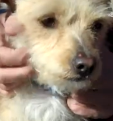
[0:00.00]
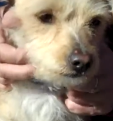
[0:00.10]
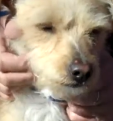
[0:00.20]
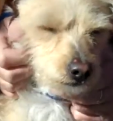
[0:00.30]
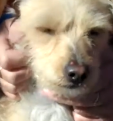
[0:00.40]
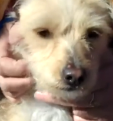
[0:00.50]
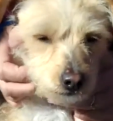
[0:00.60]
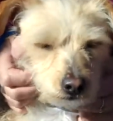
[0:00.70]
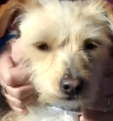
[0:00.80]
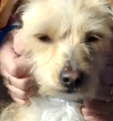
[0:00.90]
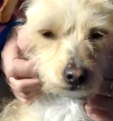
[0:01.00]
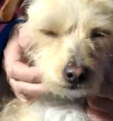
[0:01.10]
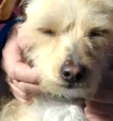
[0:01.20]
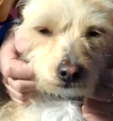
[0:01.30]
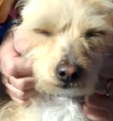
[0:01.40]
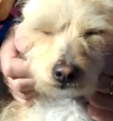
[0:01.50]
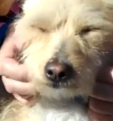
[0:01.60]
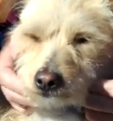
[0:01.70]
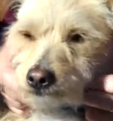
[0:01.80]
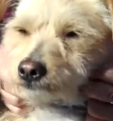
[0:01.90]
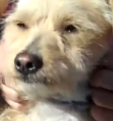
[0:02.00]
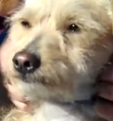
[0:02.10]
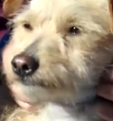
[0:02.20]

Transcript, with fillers: she'd probably be great with other dogs.